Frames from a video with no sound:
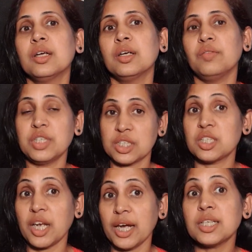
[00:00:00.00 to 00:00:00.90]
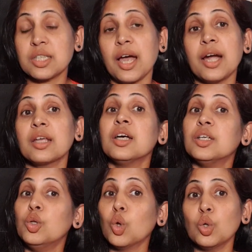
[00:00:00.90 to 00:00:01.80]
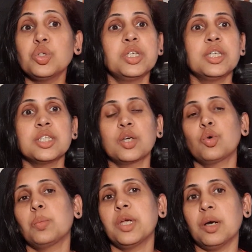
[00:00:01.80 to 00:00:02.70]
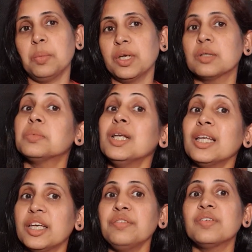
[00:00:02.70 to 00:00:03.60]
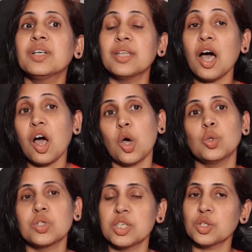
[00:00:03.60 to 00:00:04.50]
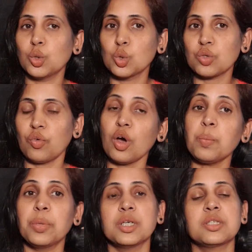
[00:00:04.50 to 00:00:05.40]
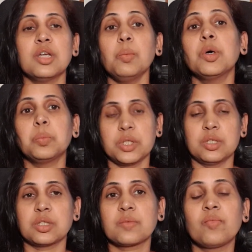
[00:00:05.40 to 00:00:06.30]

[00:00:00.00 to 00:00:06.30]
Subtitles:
which states that no GST would be applicable if the house is used for personal purposes.